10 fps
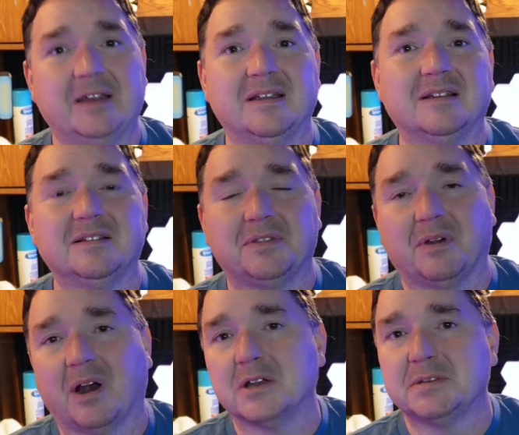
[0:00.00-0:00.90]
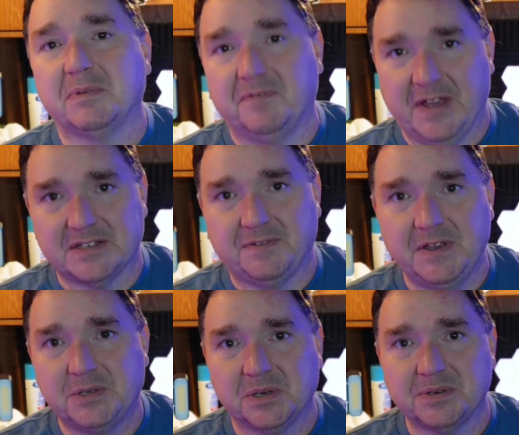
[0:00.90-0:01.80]
But there are some
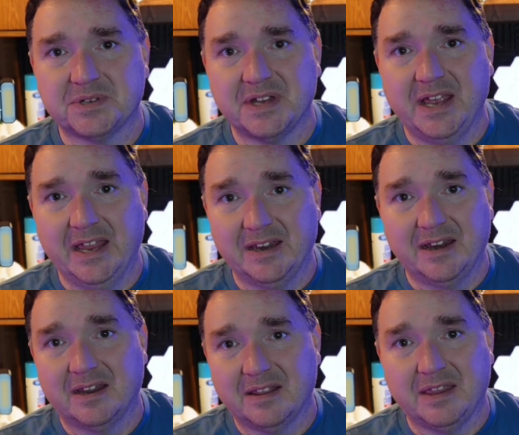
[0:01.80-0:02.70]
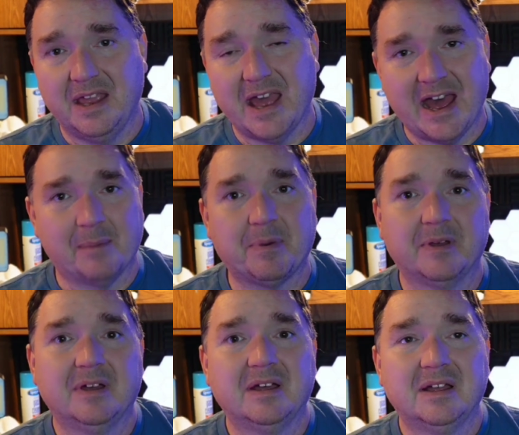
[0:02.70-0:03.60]
advanced features in the app